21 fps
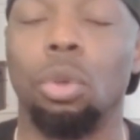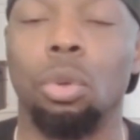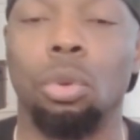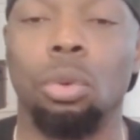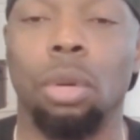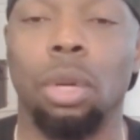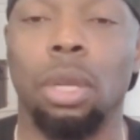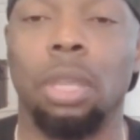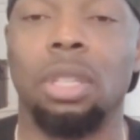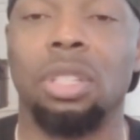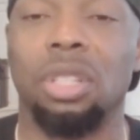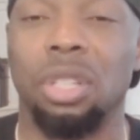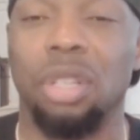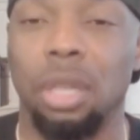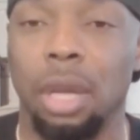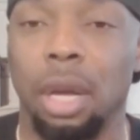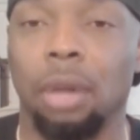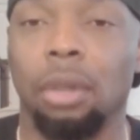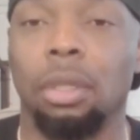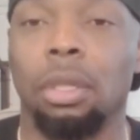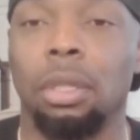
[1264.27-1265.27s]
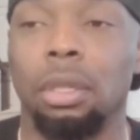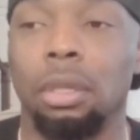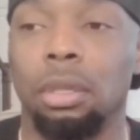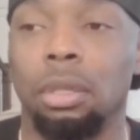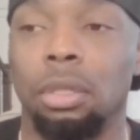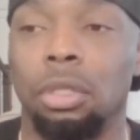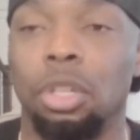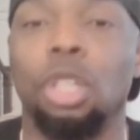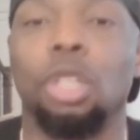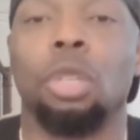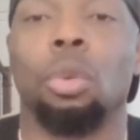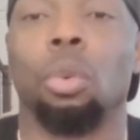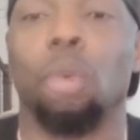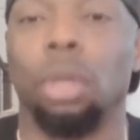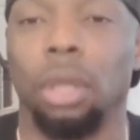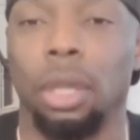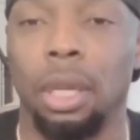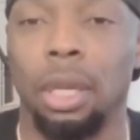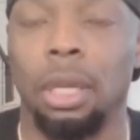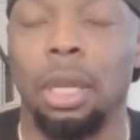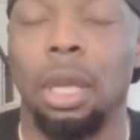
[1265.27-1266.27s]
who is
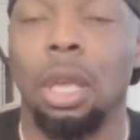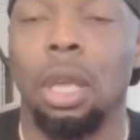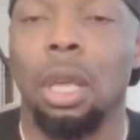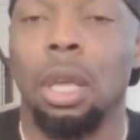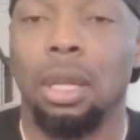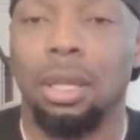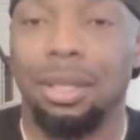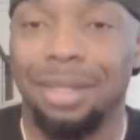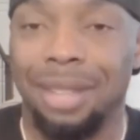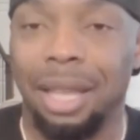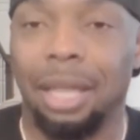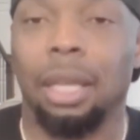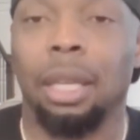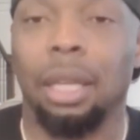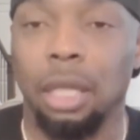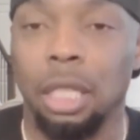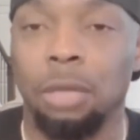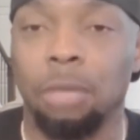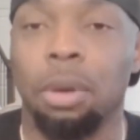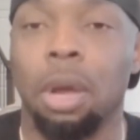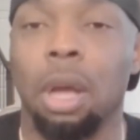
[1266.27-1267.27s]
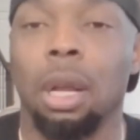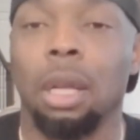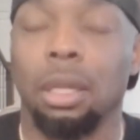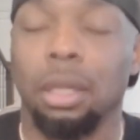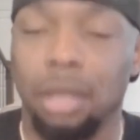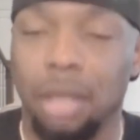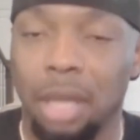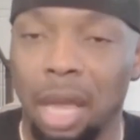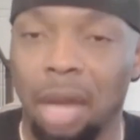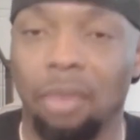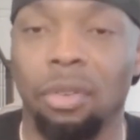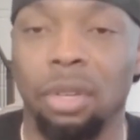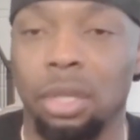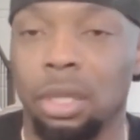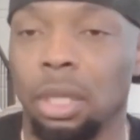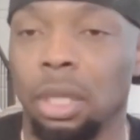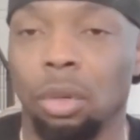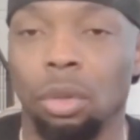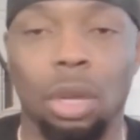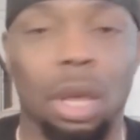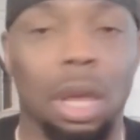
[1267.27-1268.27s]
genuinely taking these products every
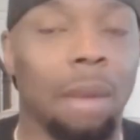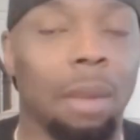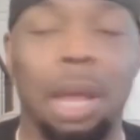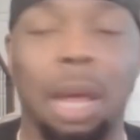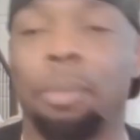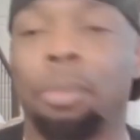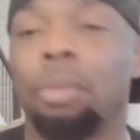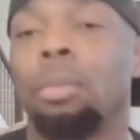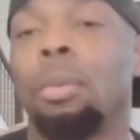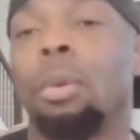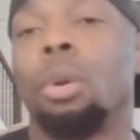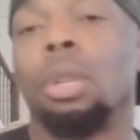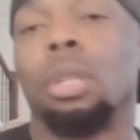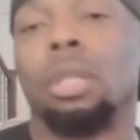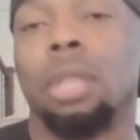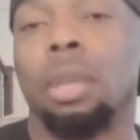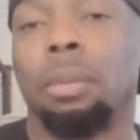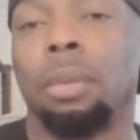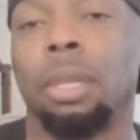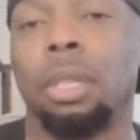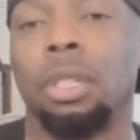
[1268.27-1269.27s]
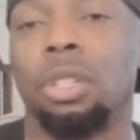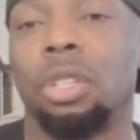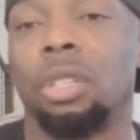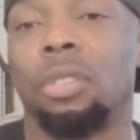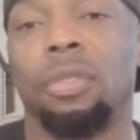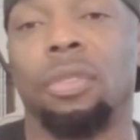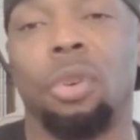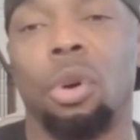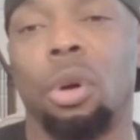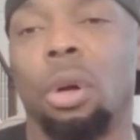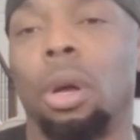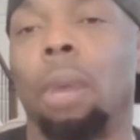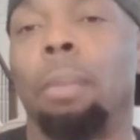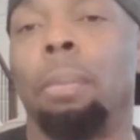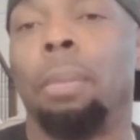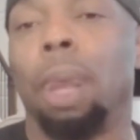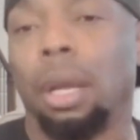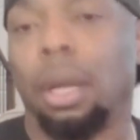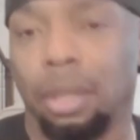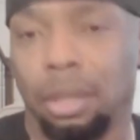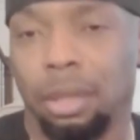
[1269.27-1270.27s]
single day. I'm not promoting something just for
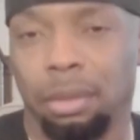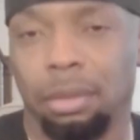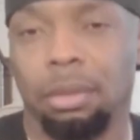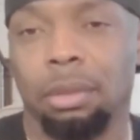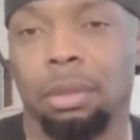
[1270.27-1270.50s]
a buck.